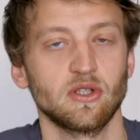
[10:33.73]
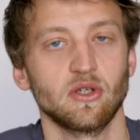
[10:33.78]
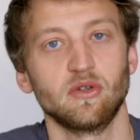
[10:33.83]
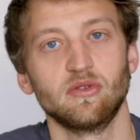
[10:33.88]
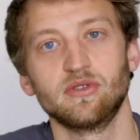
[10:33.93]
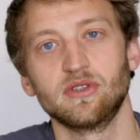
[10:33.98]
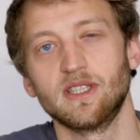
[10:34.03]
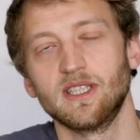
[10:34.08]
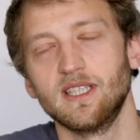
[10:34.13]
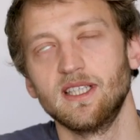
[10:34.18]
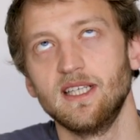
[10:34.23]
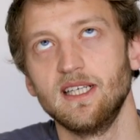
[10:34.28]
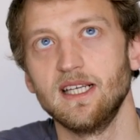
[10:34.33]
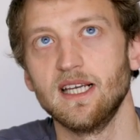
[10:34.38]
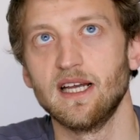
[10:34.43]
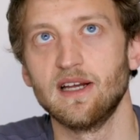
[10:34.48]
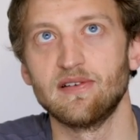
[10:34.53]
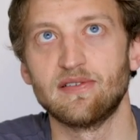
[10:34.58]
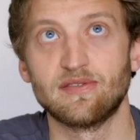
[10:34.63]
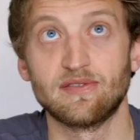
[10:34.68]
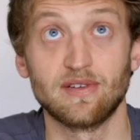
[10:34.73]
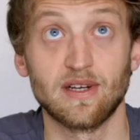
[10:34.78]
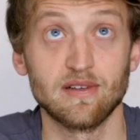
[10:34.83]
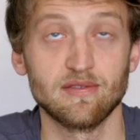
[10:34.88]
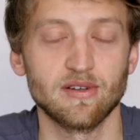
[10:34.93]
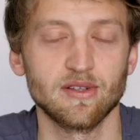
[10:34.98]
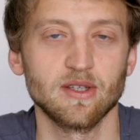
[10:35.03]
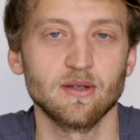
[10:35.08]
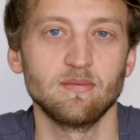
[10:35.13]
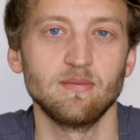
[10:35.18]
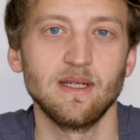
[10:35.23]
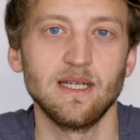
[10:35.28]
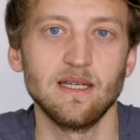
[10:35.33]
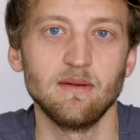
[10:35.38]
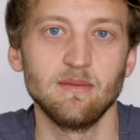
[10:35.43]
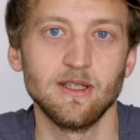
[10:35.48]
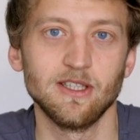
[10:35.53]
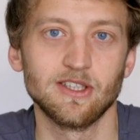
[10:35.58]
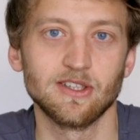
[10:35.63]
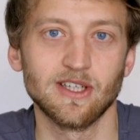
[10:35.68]
go for the EF 500
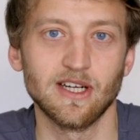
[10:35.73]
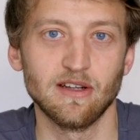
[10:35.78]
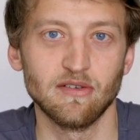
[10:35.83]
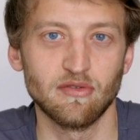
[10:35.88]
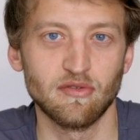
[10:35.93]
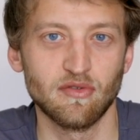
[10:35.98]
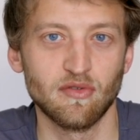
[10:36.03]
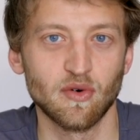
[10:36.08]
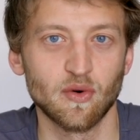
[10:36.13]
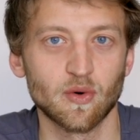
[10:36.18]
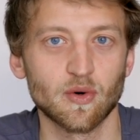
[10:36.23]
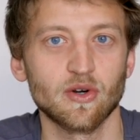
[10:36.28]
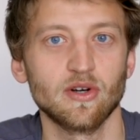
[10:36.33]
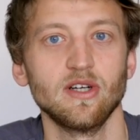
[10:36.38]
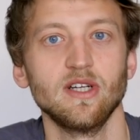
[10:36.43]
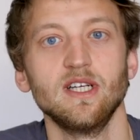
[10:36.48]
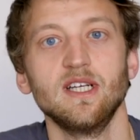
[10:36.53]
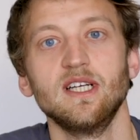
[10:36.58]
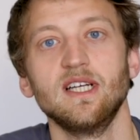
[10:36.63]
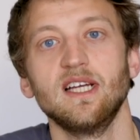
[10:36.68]
millimeter f4